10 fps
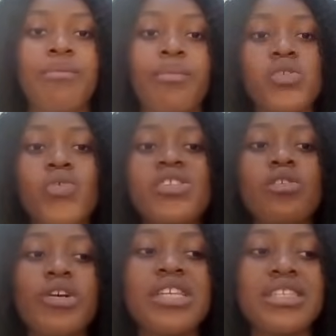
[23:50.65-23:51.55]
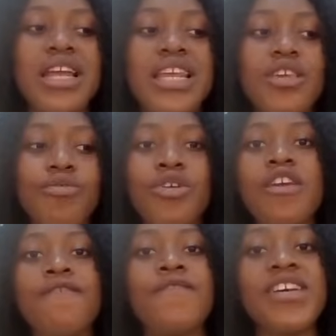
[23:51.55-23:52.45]
But when someone is telling you
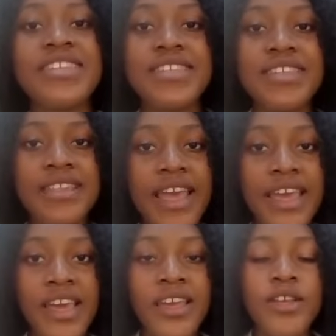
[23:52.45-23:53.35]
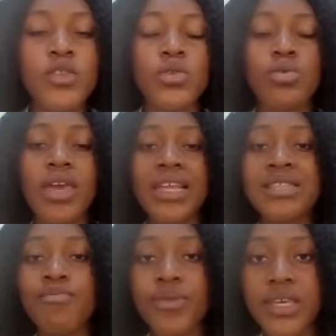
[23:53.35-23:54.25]
invest in A to
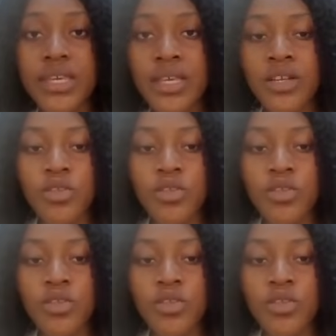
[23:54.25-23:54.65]
get B,